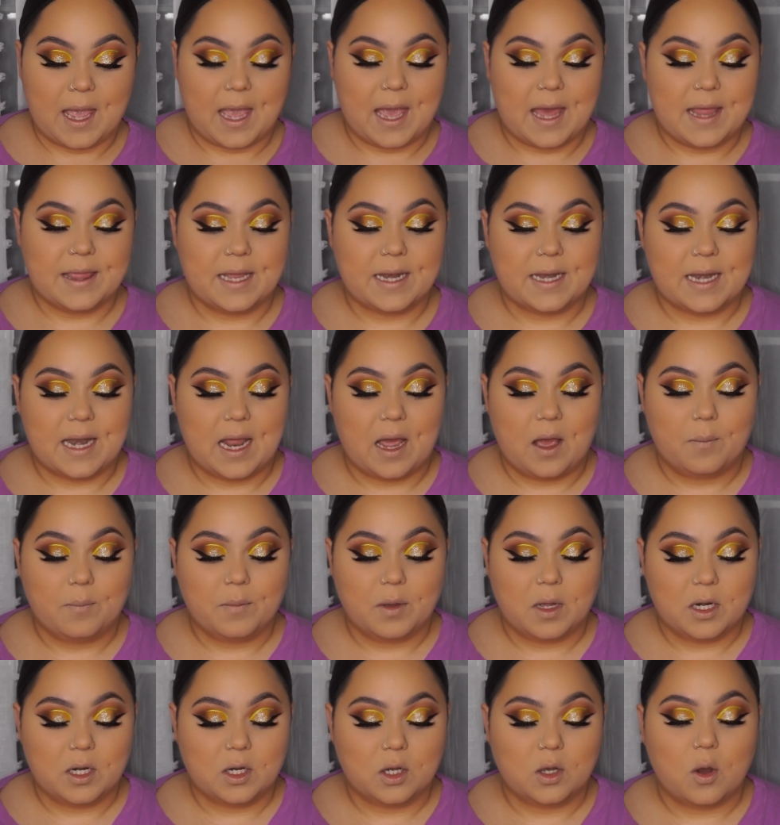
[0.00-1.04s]
And then now I'm
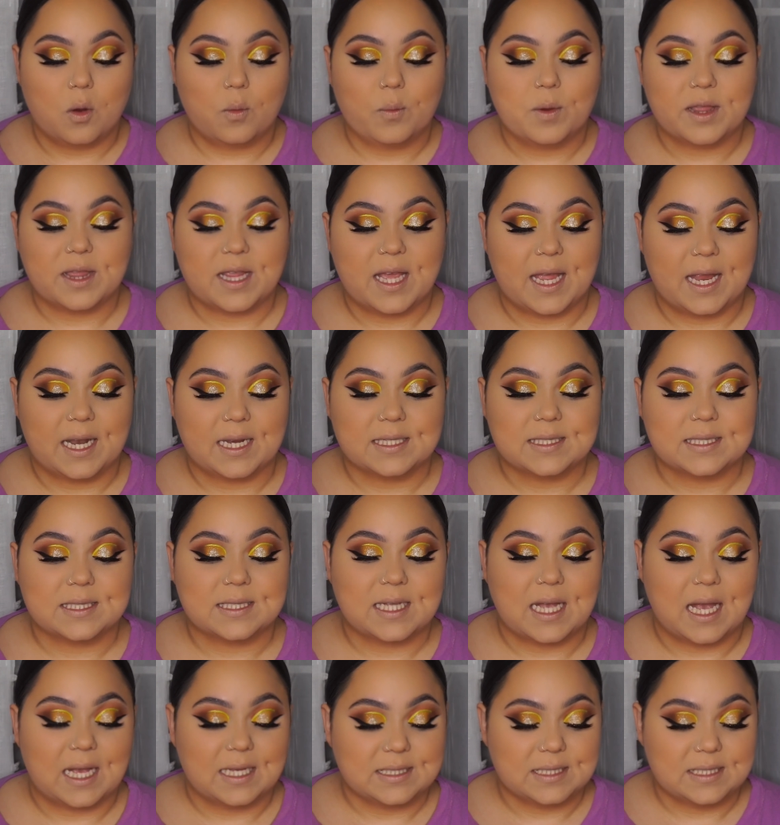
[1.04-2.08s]
gonna go with the
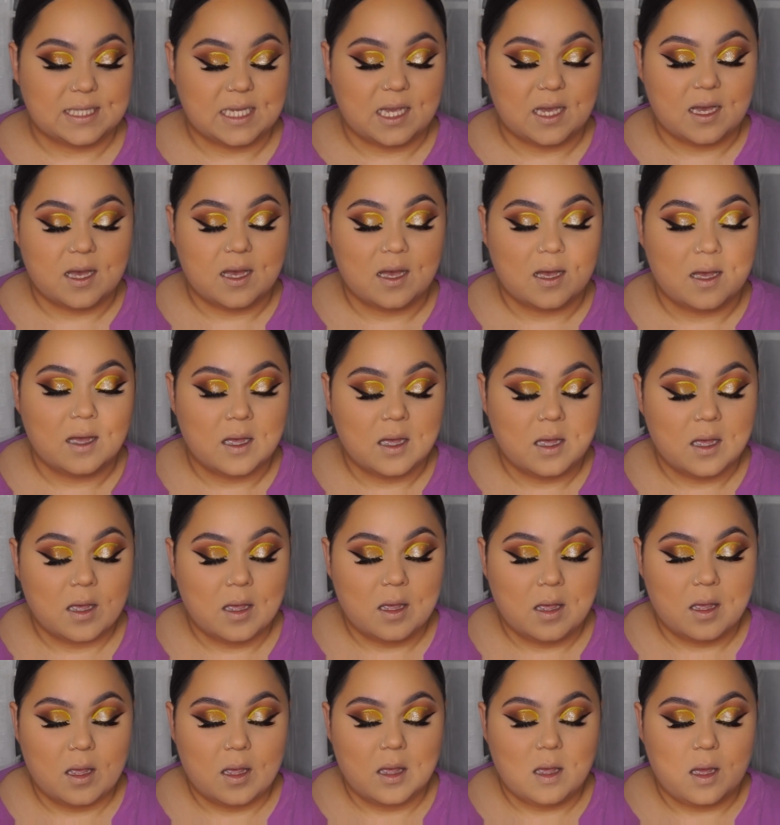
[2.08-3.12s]
Anastasia
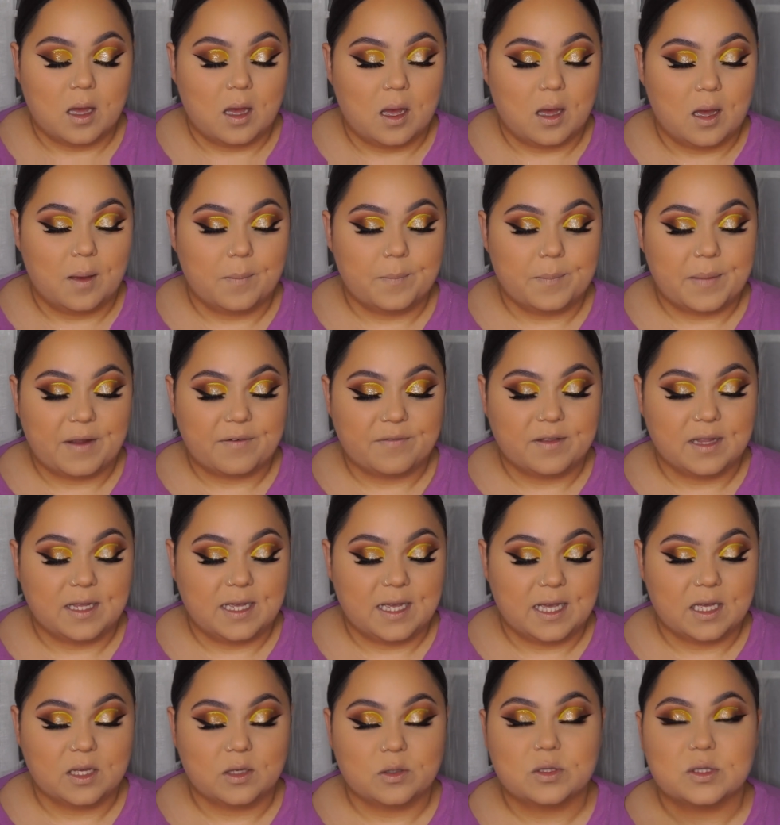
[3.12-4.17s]

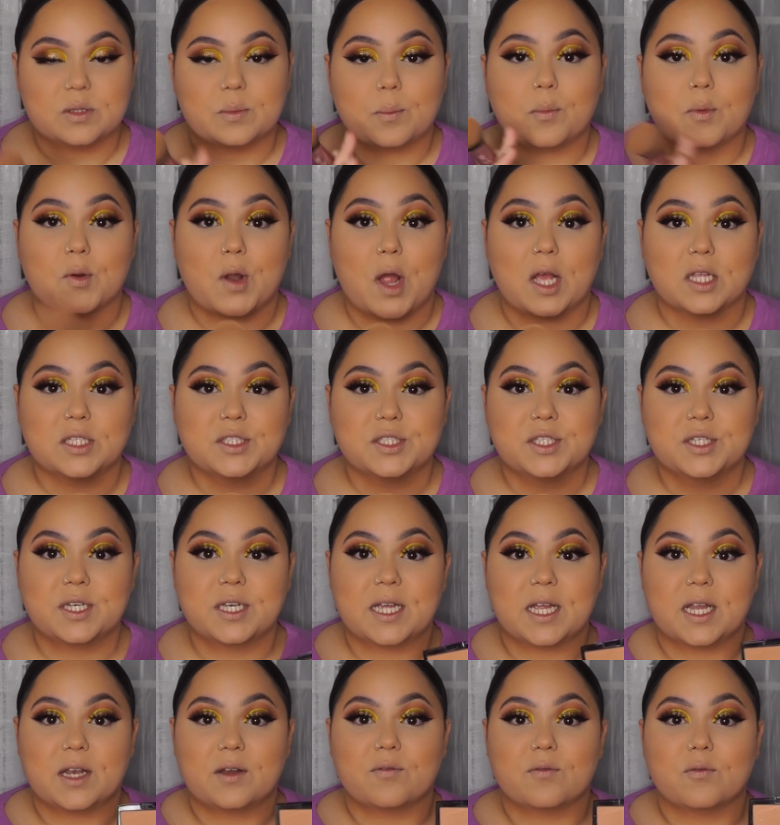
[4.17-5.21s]
Beverly Hills
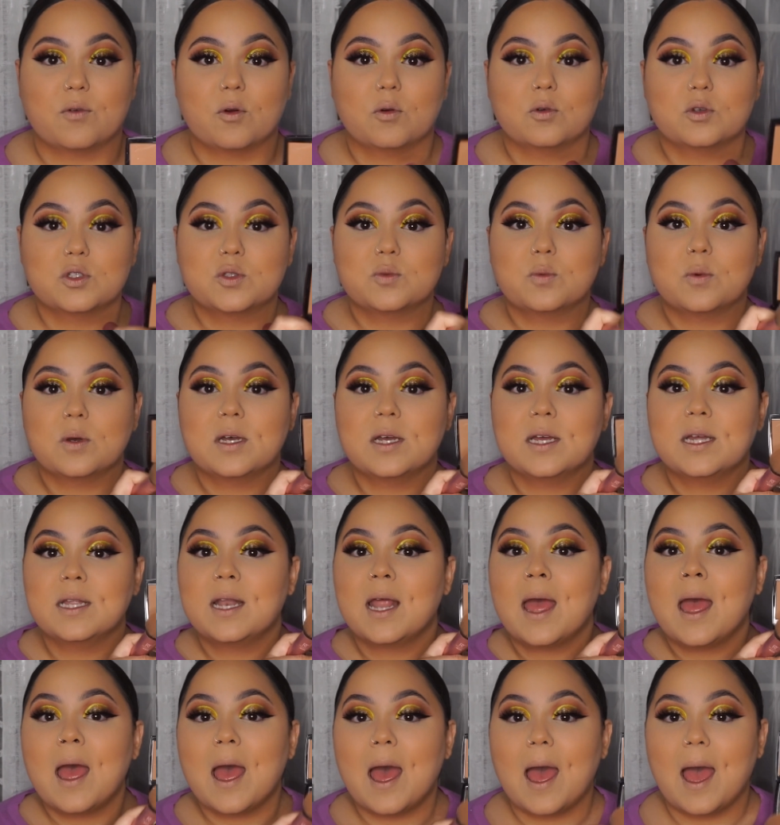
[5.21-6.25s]
bronzer in
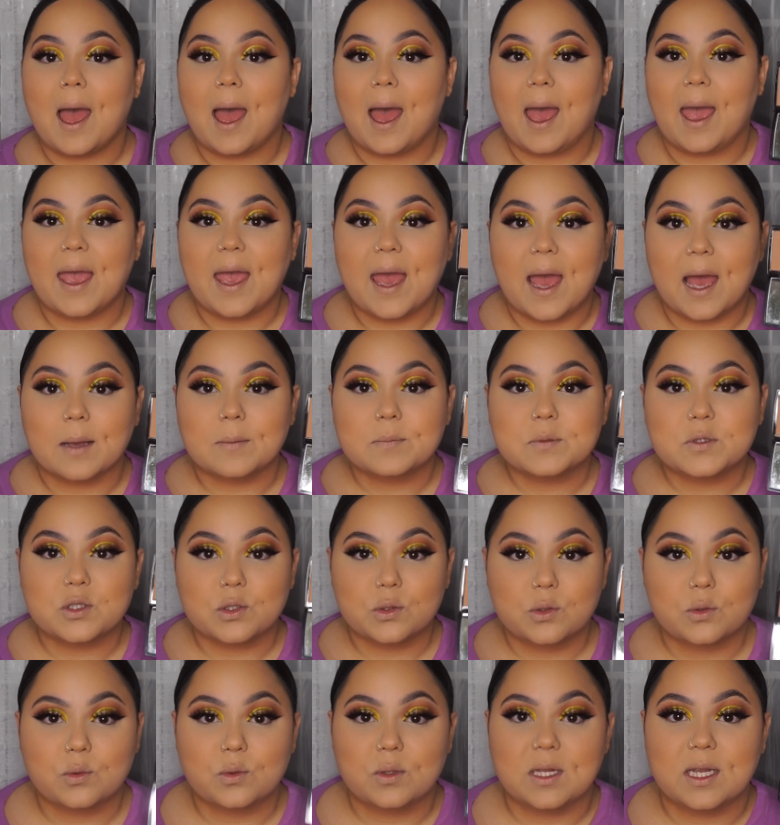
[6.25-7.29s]
Rosewood. I
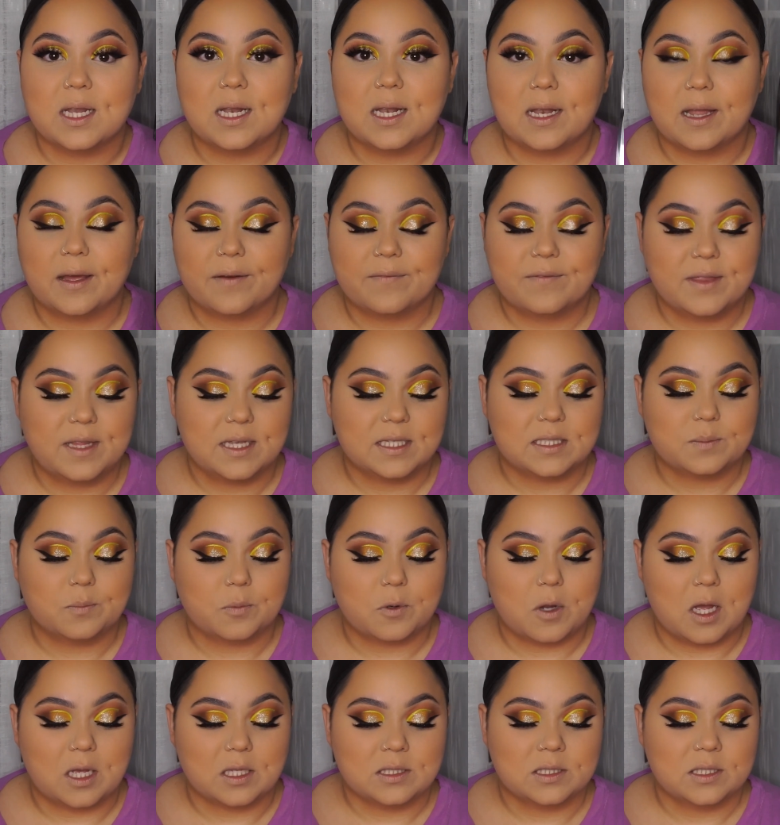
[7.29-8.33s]
absolutely love this
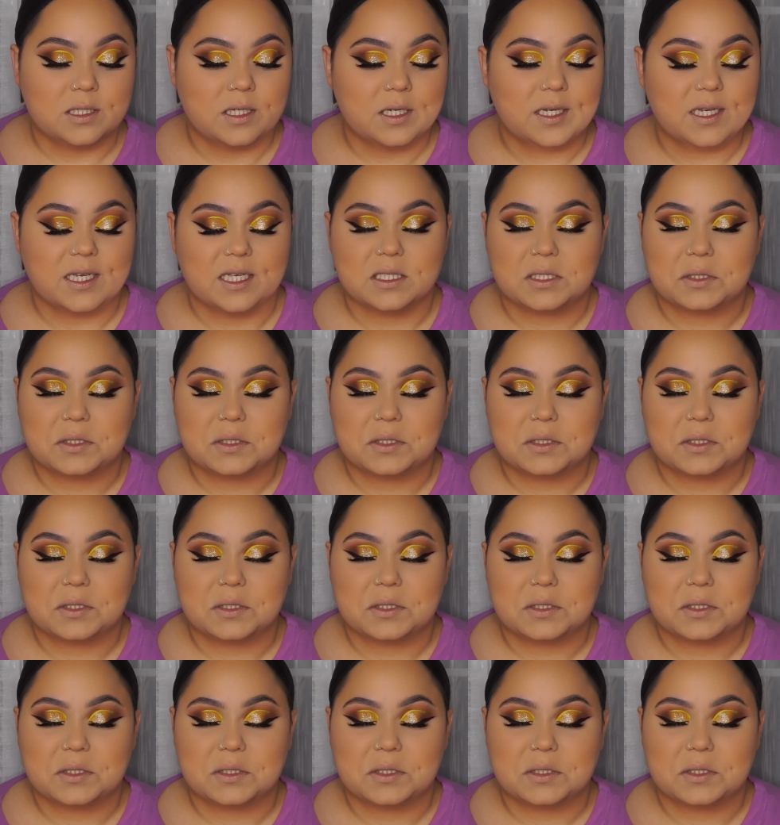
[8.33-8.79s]
bronzer.